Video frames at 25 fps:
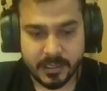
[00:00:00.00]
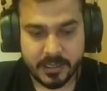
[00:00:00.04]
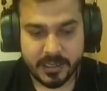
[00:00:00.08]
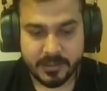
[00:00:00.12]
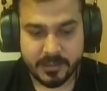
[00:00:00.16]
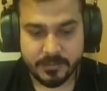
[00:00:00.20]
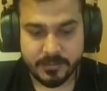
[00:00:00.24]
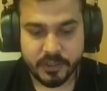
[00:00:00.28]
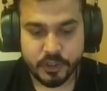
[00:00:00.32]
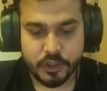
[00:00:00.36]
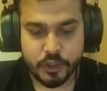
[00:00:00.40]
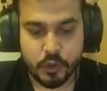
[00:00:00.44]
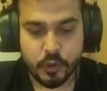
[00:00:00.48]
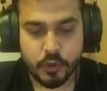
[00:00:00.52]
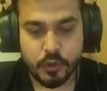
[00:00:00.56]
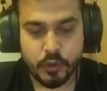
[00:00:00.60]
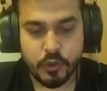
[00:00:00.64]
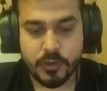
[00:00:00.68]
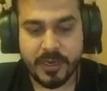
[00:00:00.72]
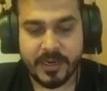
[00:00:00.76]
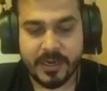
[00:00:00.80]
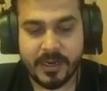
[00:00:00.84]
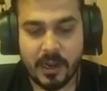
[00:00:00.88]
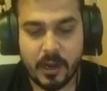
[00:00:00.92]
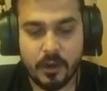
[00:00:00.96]
Let me show you
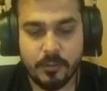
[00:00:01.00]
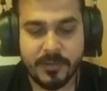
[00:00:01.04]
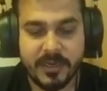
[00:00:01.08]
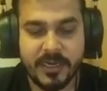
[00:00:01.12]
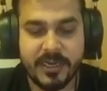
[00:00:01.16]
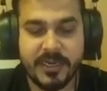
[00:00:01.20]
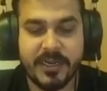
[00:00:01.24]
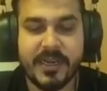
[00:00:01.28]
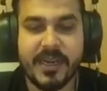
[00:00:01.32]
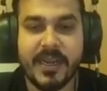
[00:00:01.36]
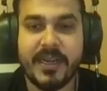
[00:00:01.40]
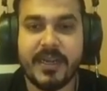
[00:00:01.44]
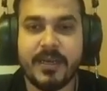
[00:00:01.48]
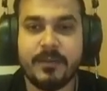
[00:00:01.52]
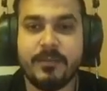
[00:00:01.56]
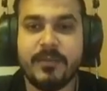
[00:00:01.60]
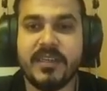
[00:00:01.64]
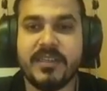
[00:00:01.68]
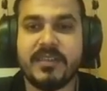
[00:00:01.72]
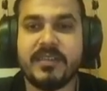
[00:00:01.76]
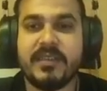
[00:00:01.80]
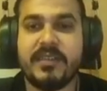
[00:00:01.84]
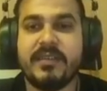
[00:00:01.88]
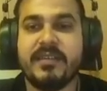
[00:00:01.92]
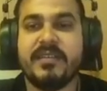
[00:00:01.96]
like how many
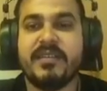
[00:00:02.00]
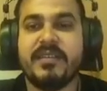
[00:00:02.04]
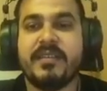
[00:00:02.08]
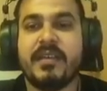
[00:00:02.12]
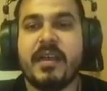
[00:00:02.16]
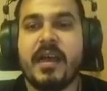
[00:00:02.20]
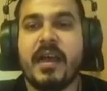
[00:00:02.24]
databases